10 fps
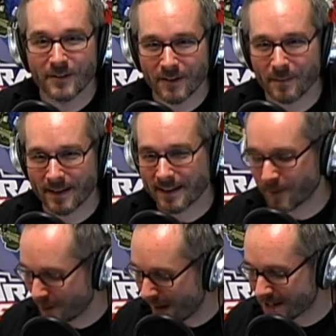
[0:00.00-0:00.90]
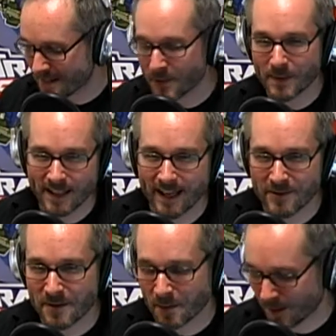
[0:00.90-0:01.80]
something like that, when you ask them to
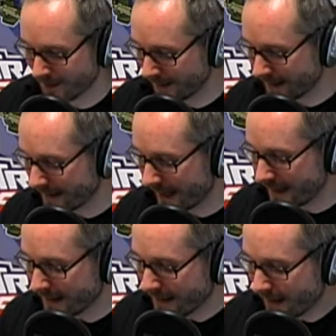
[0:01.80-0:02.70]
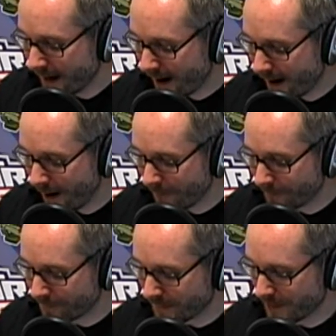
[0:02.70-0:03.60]
engage with the work like that. Right.
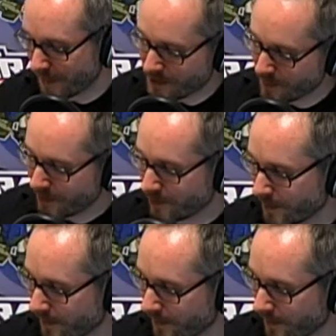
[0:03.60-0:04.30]
And especially when you do it